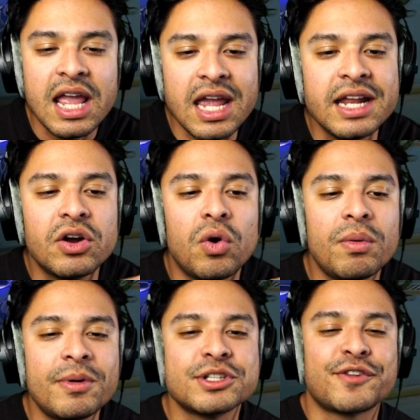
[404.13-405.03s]
It
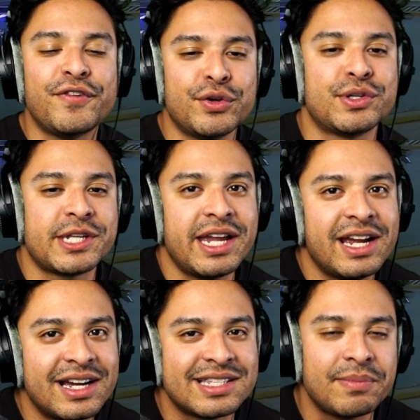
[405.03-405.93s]
almost feels like,
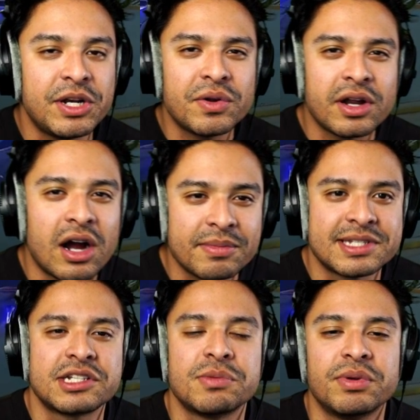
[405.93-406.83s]
guys, let me know in the comment
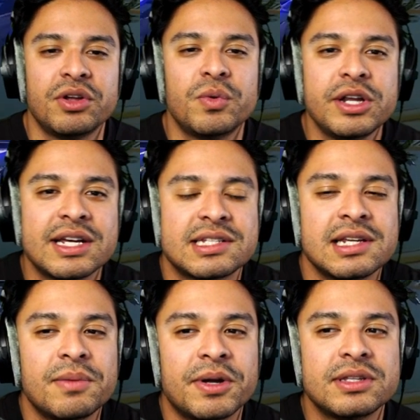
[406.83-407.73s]
section below, what do you guys
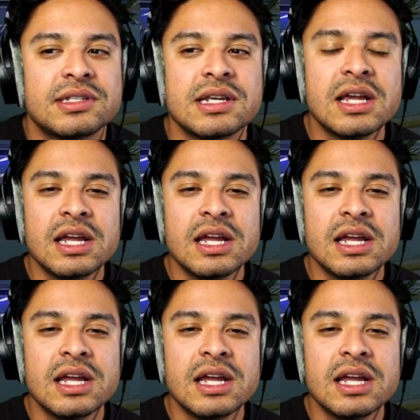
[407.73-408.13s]
think about this?